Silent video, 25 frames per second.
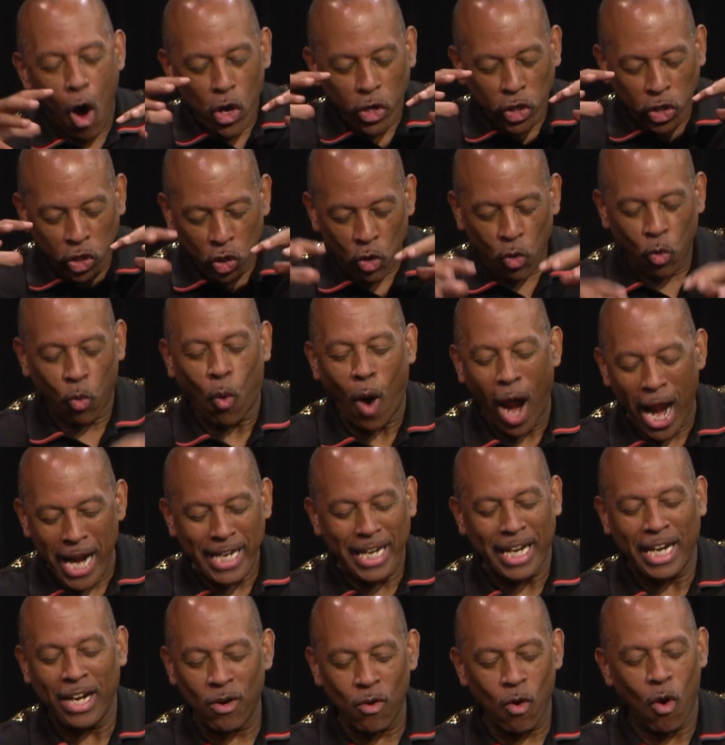You're right
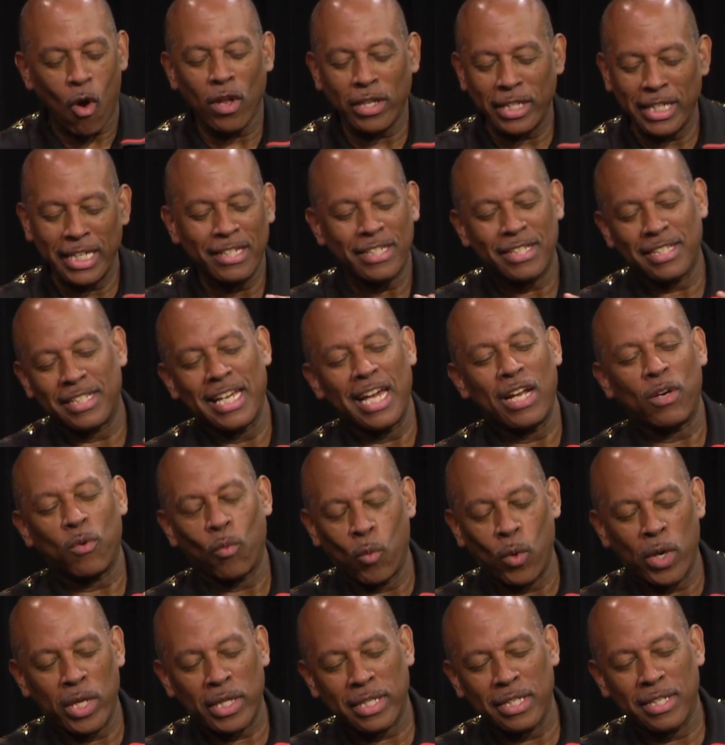here on this set
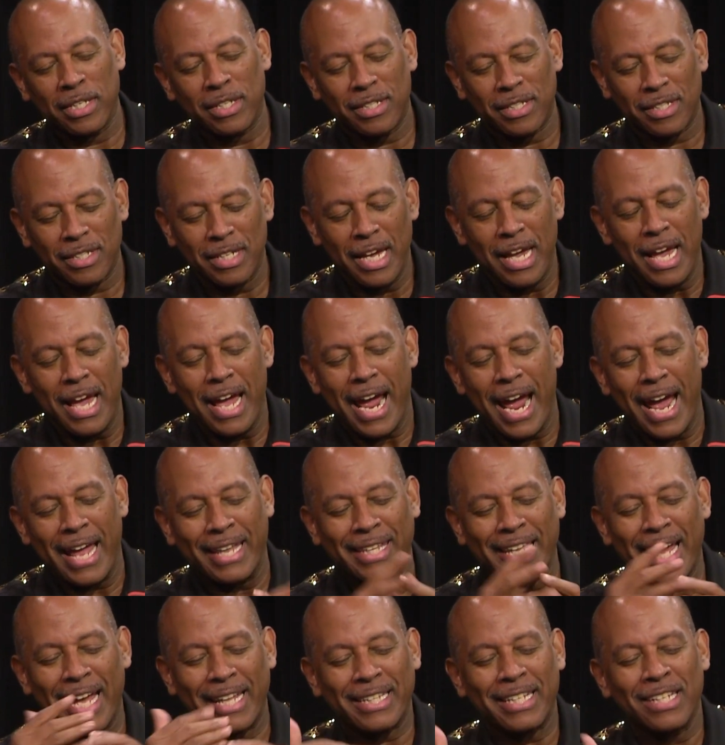with us,
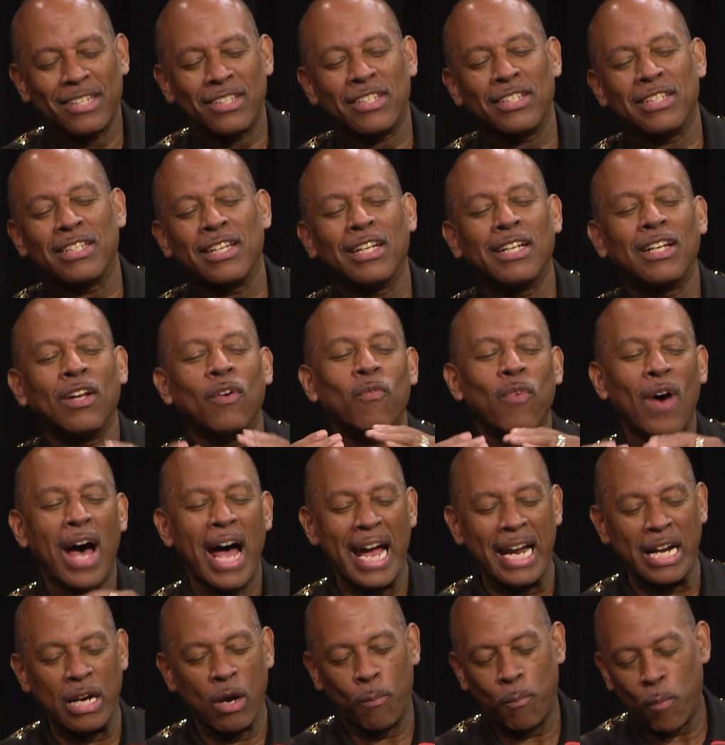and that this is a
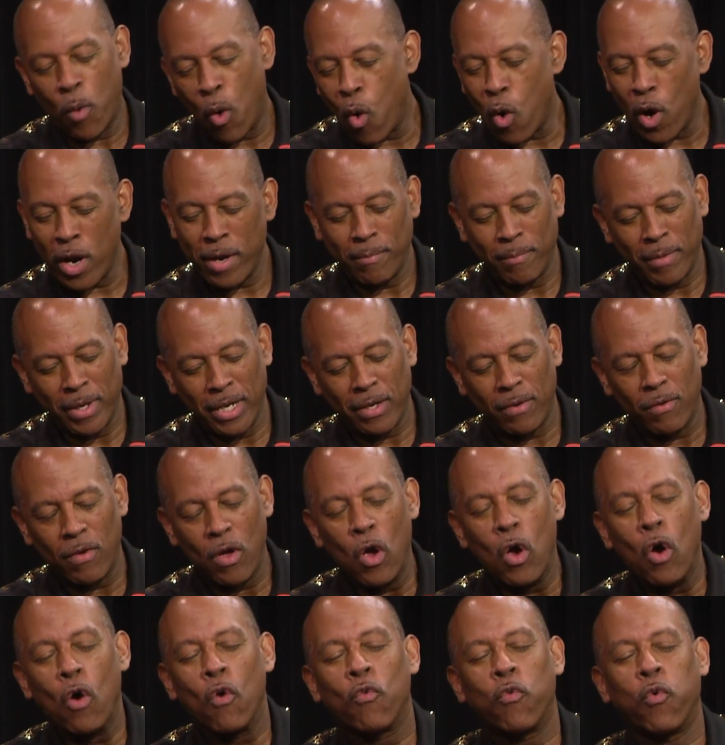divine appointment
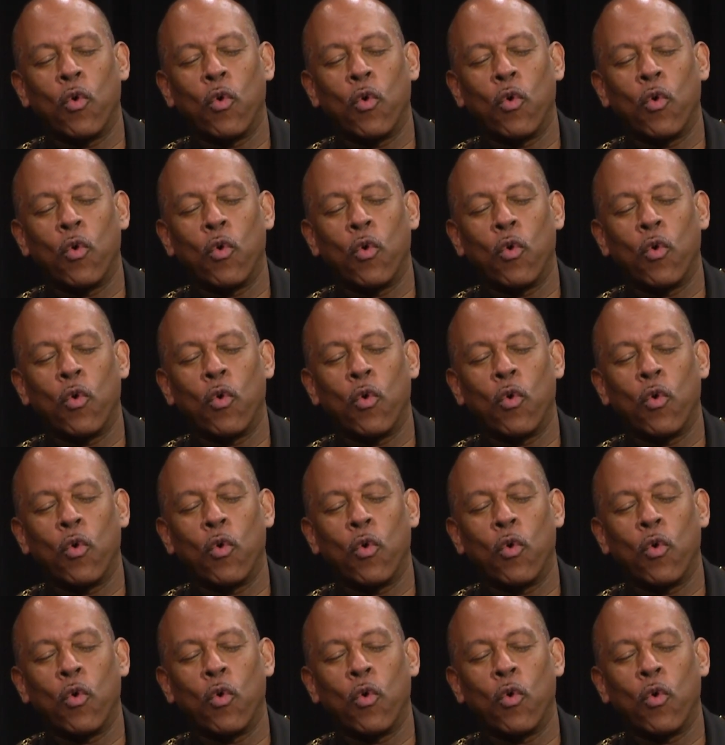mm.